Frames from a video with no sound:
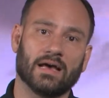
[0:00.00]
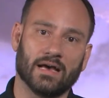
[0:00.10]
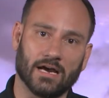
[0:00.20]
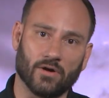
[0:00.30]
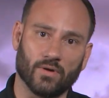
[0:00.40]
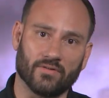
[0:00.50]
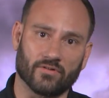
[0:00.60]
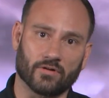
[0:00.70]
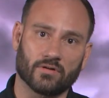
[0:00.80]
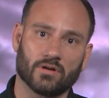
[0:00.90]

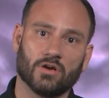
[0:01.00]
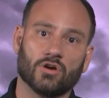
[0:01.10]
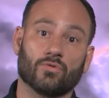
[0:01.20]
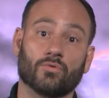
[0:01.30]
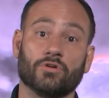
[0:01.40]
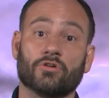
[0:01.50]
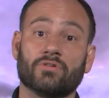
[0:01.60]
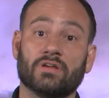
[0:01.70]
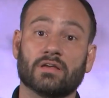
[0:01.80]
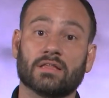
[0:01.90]
However, when you're
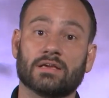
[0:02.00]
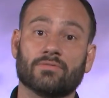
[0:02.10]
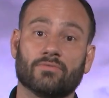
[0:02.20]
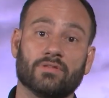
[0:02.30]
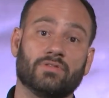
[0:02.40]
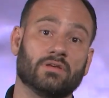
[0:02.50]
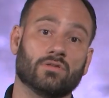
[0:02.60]
dealing with the